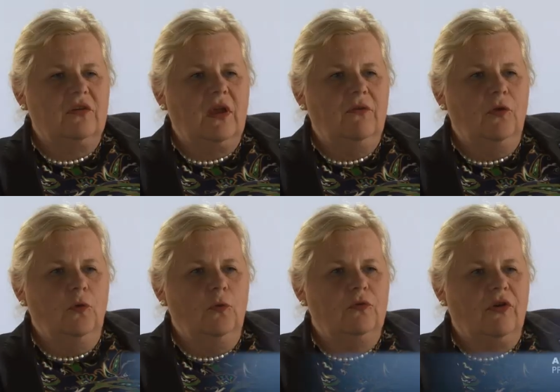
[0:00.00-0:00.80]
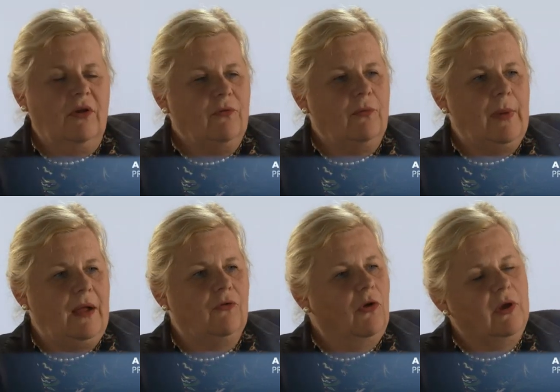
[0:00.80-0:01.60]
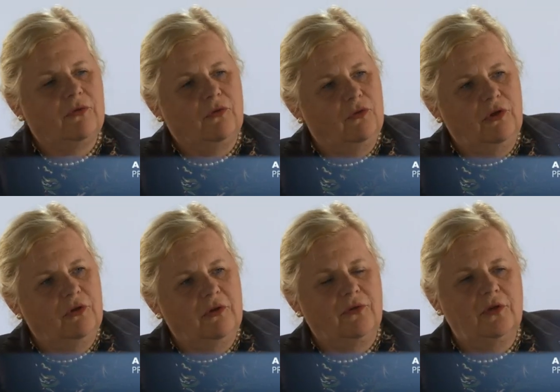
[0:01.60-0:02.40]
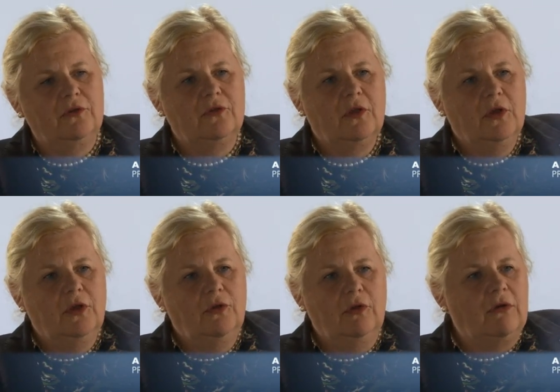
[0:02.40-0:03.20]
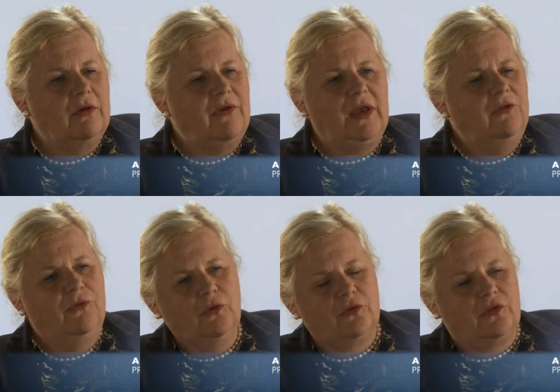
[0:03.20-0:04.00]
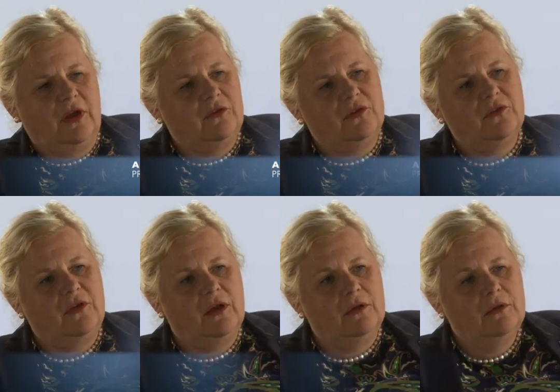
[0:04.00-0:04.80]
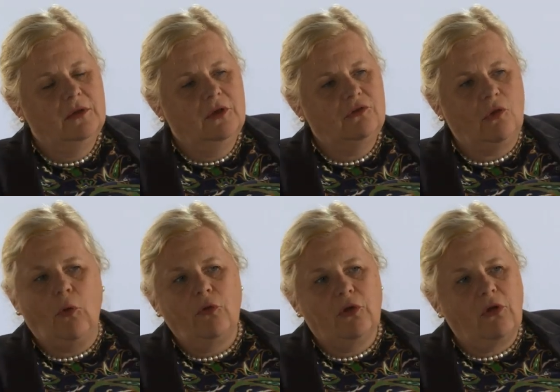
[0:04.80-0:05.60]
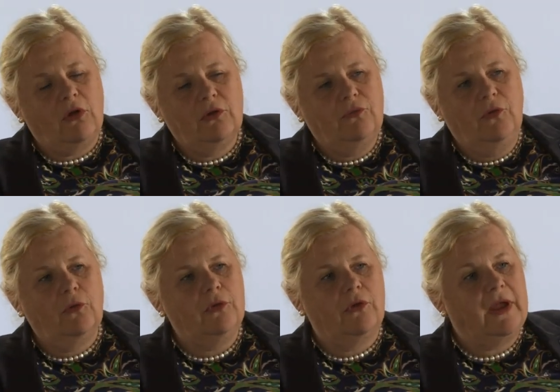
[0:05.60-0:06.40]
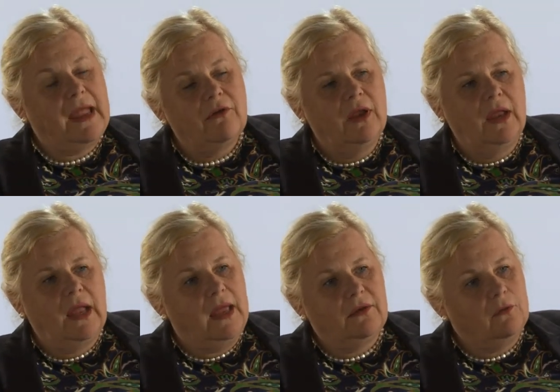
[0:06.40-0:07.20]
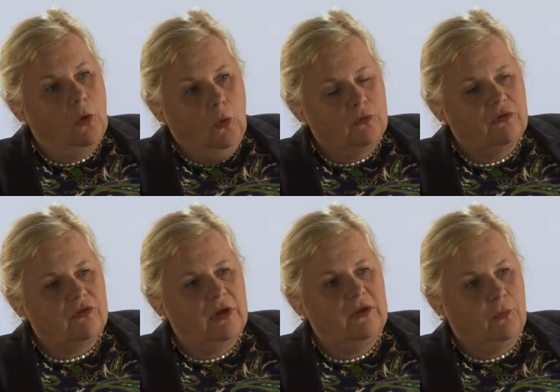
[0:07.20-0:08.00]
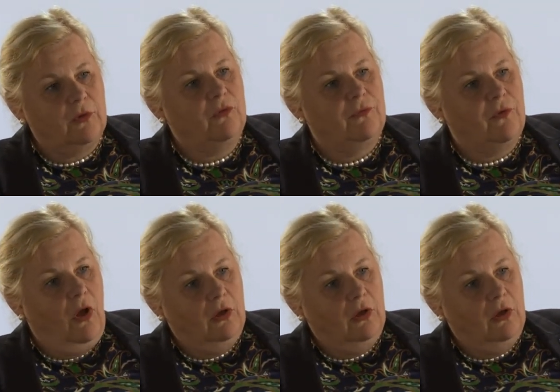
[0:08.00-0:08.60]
is if you travel by rocket through the universe, you don't have any fuel stations there. So all the rocket fuel you're carrying at launch is what you've